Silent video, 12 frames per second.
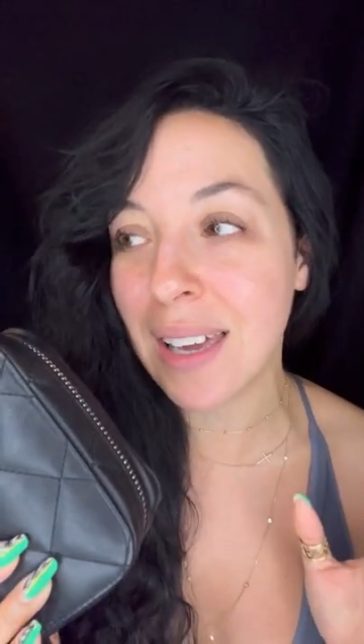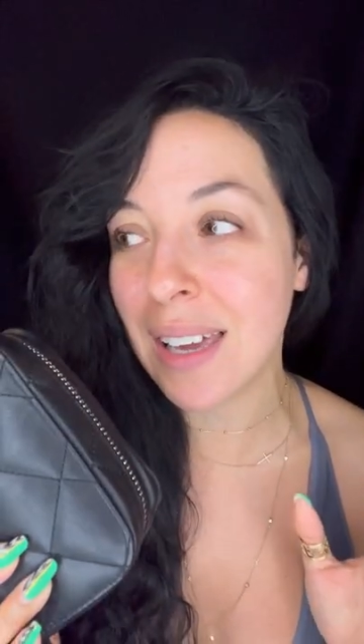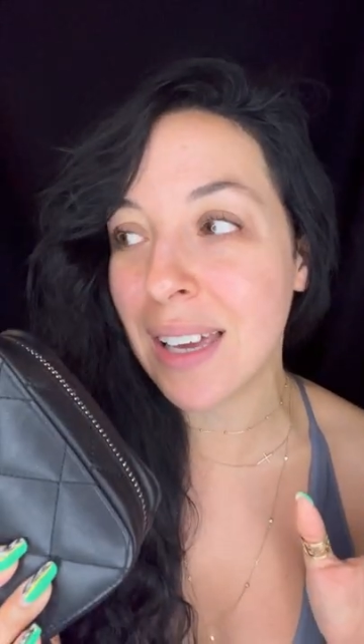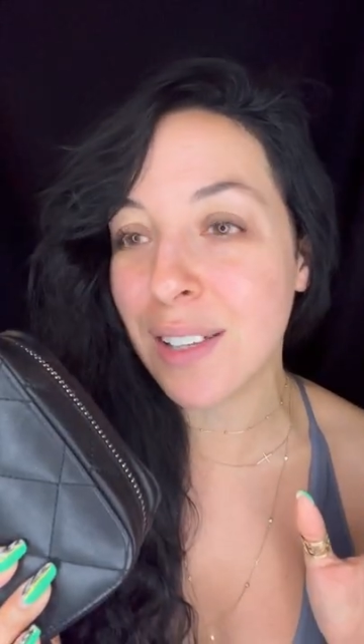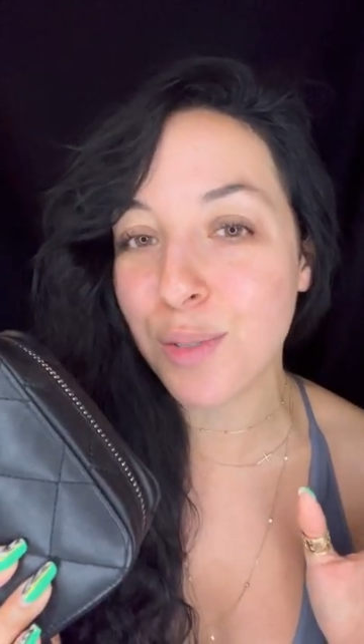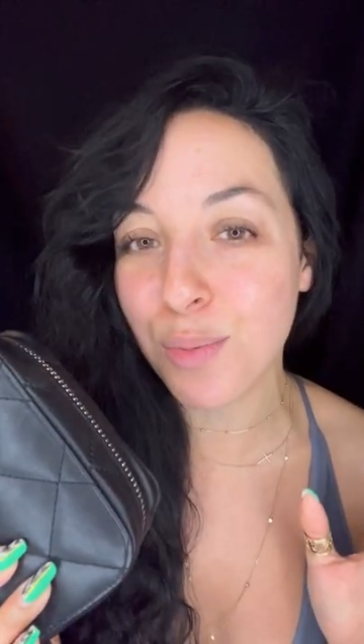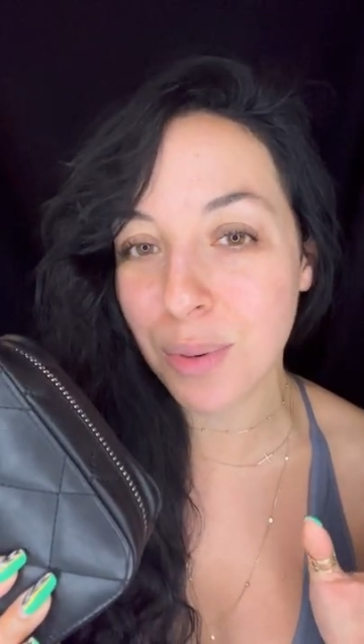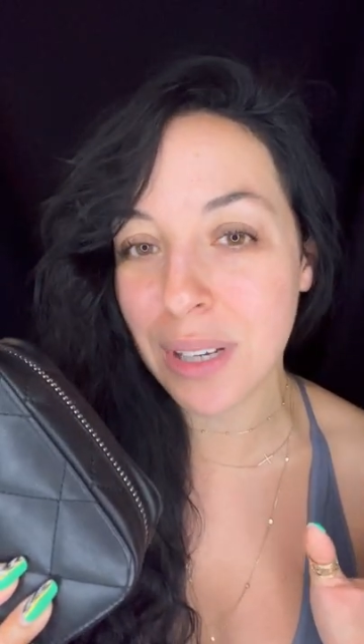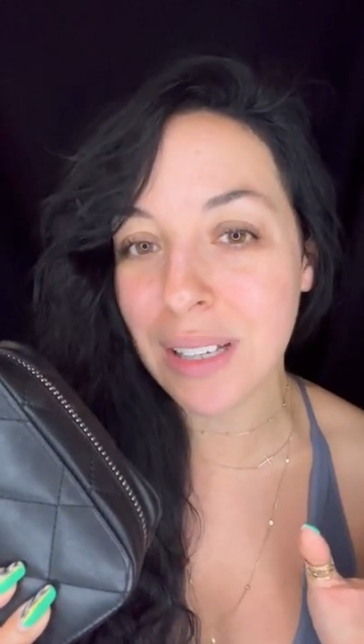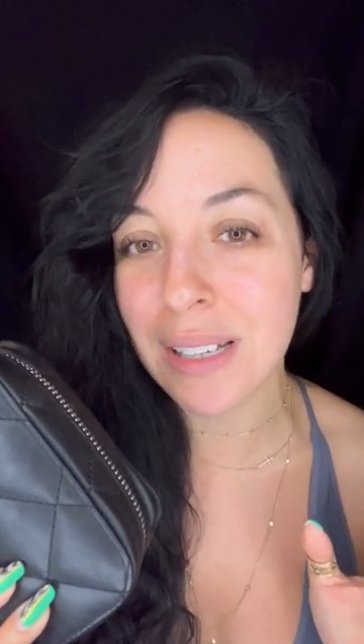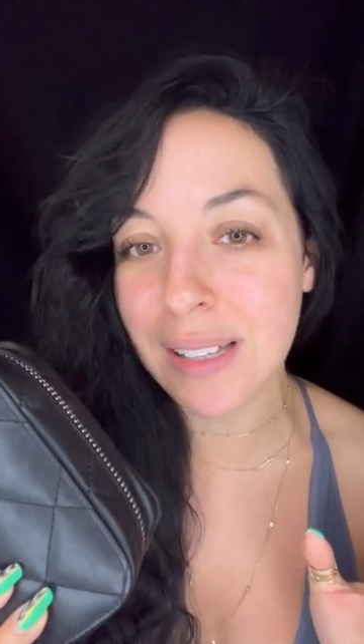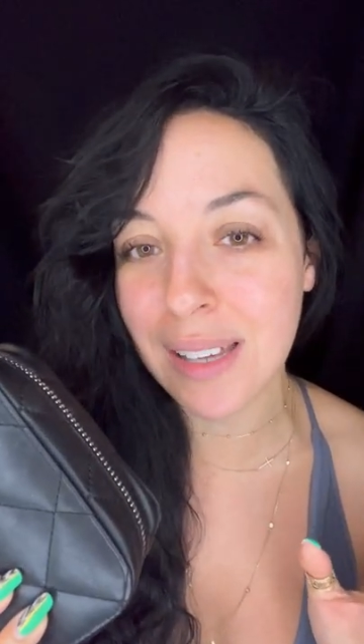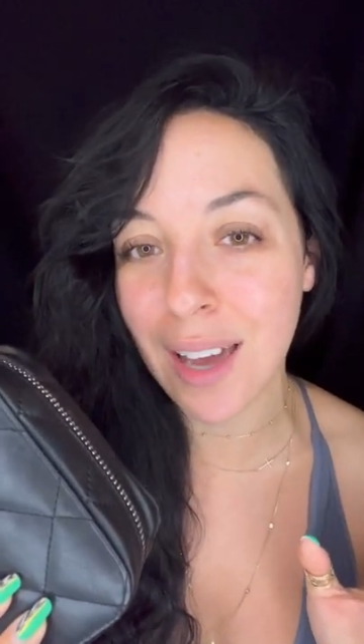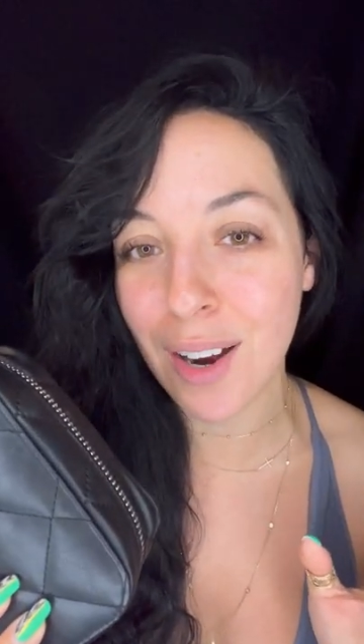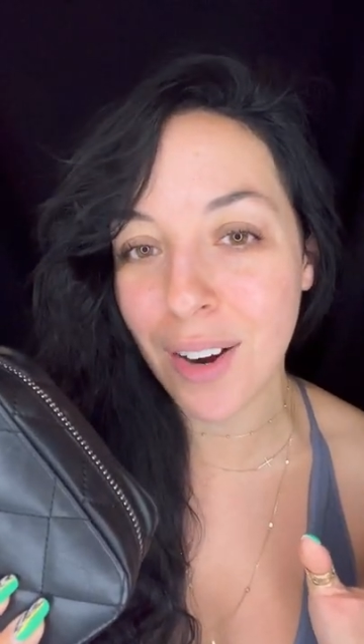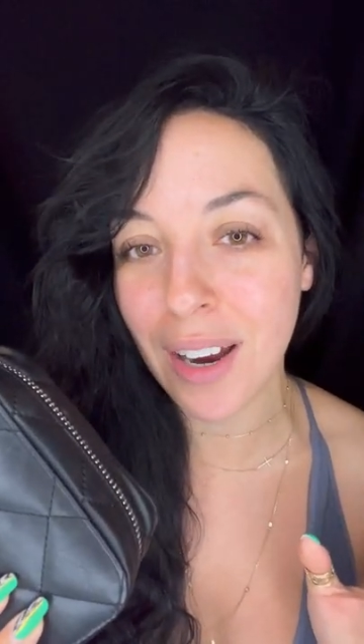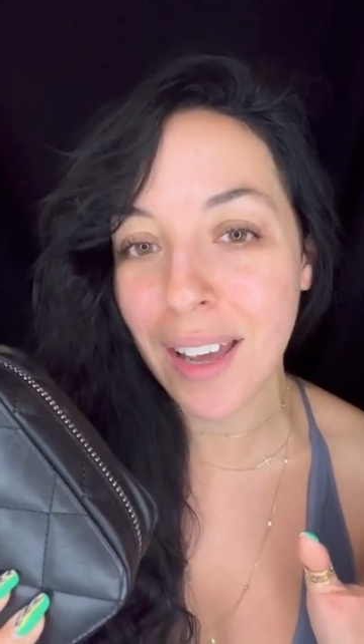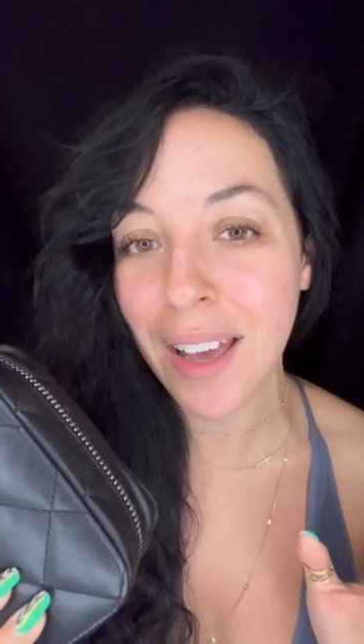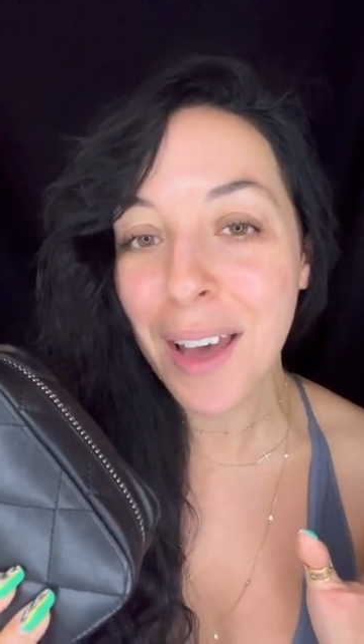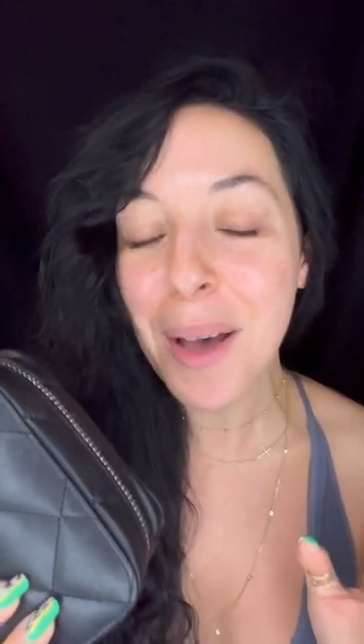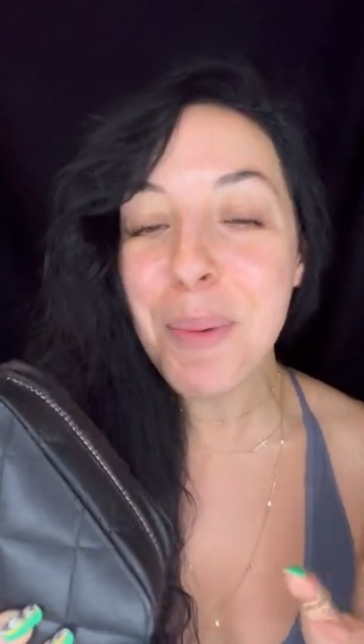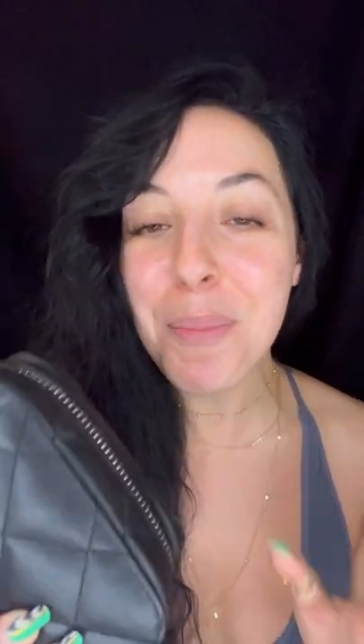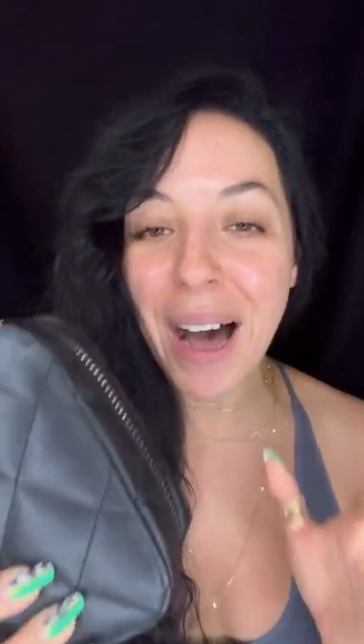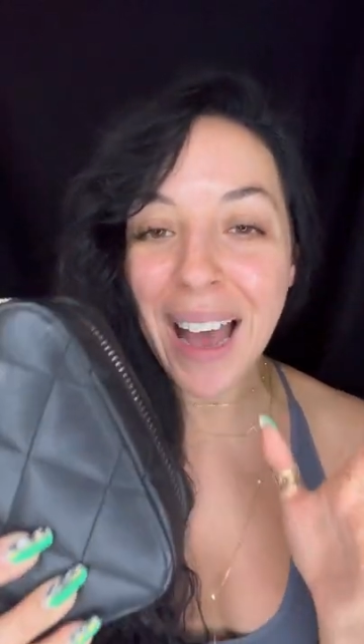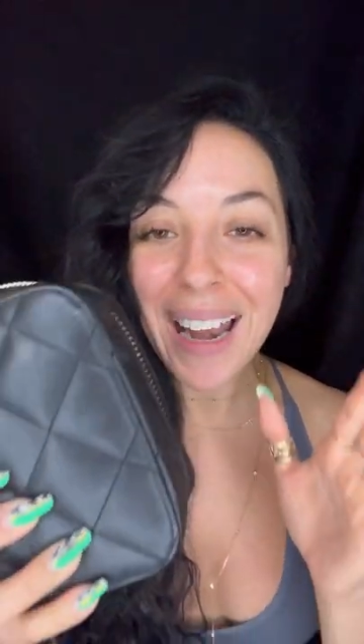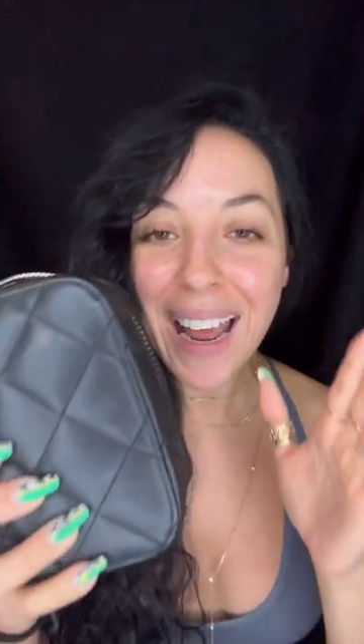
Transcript: it's really scary, but